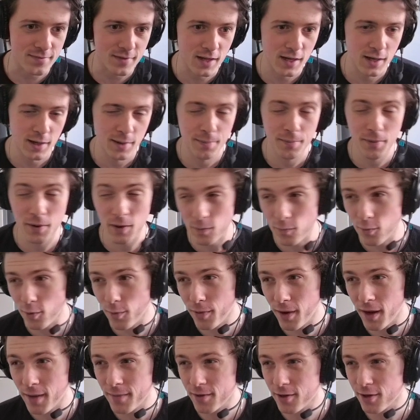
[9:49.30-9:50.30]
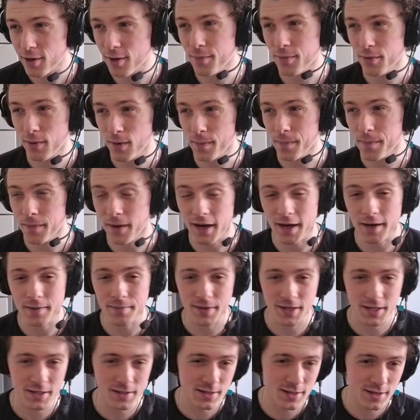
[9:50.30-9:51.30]
Well, we're probably gonna put it bottom A
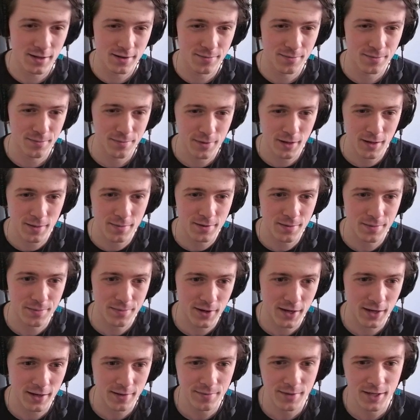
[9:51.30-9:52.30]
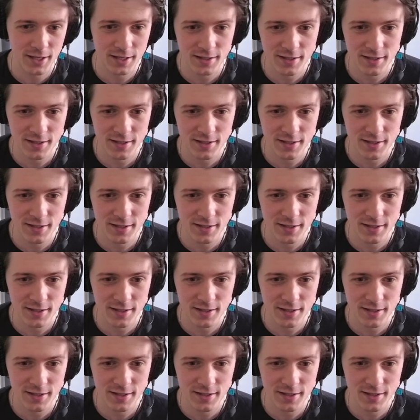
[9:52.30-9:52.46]
tier. Probably bottom A tier.